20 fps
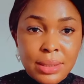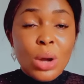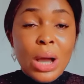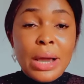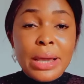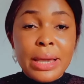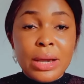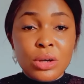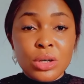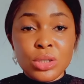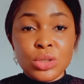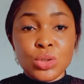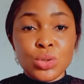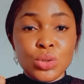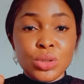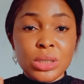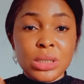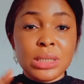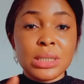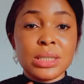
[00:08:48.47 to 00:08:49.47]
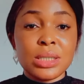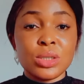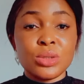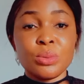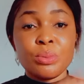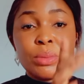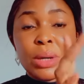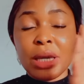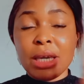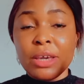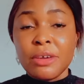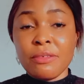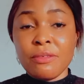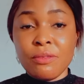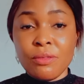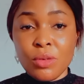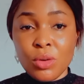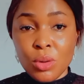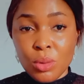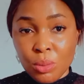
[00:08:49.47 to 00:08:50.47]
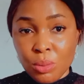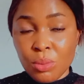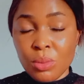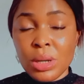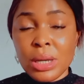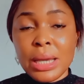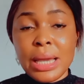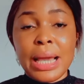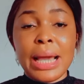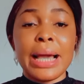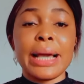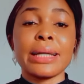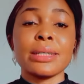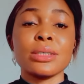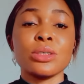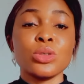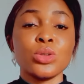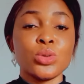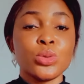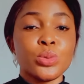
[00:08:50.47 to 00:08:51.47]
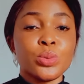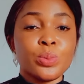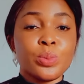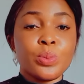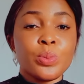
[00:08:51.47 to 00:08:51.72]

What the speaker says: How you're going to use it is you make a foam and you